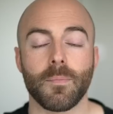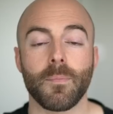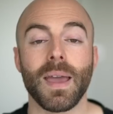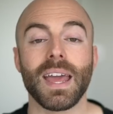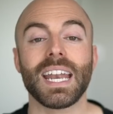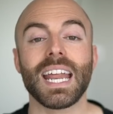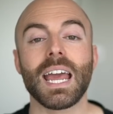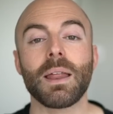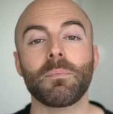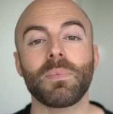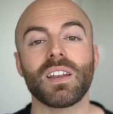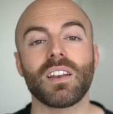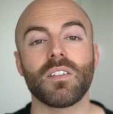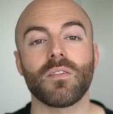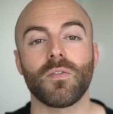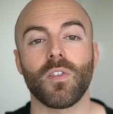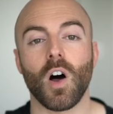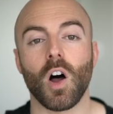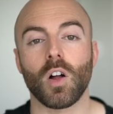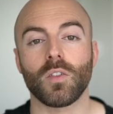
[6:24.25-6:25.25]
The men had been
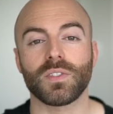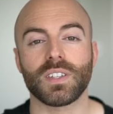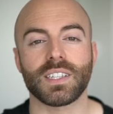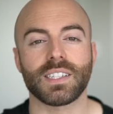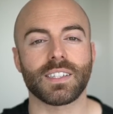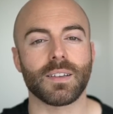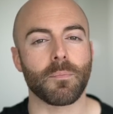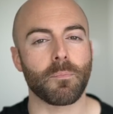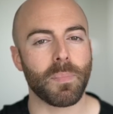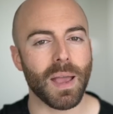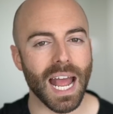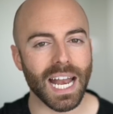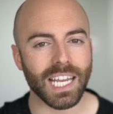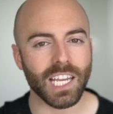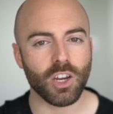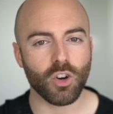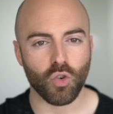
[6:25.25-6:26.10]
involved in some petty